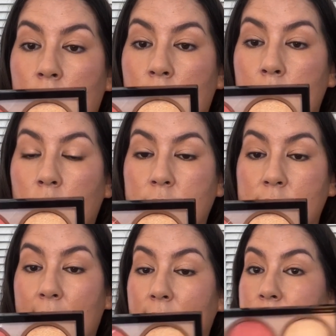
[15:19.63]

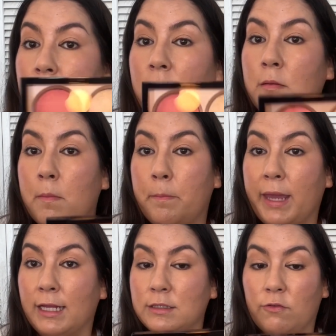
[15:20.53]
Multitasking
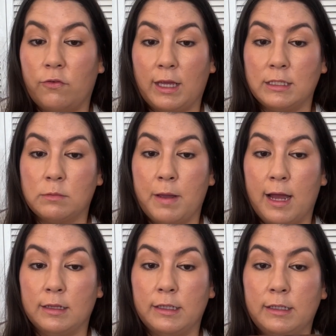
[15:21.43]
Baked Face
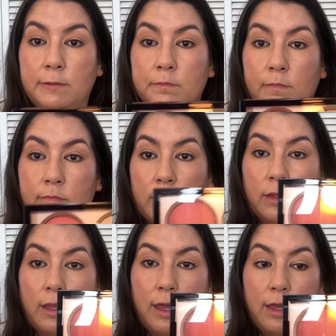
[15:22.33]
Palette
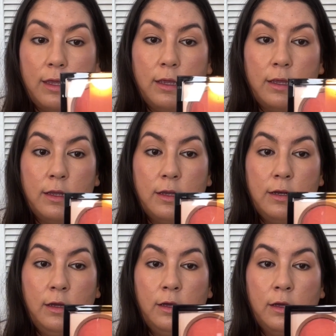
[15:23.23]
in
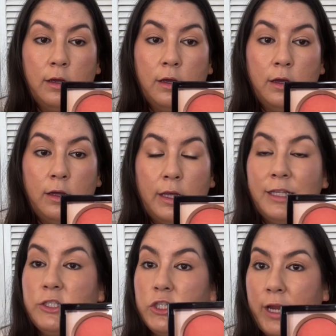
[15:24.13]

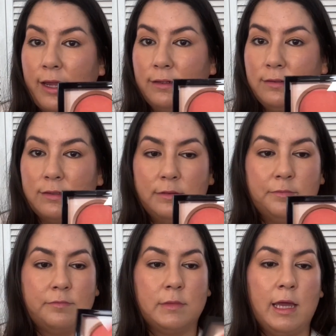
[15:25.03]
Enchant.
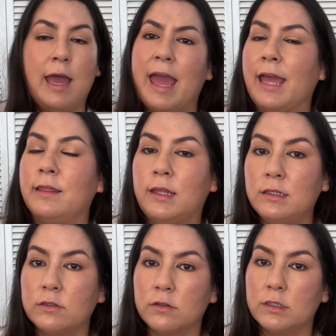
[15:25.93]
And
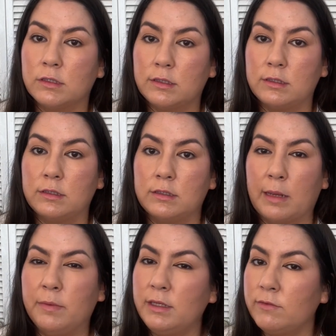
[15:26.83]
these are on, I
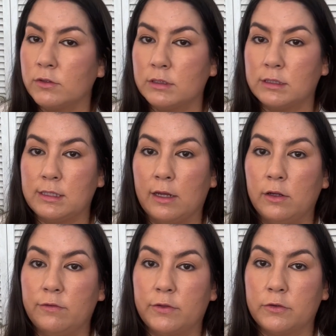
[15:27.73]
believe they're on sale.
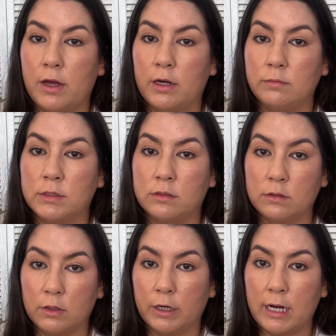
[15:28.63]
If they're not, I'm
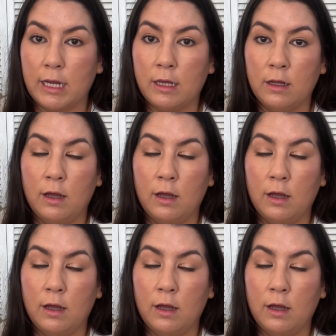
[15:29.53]
sorry.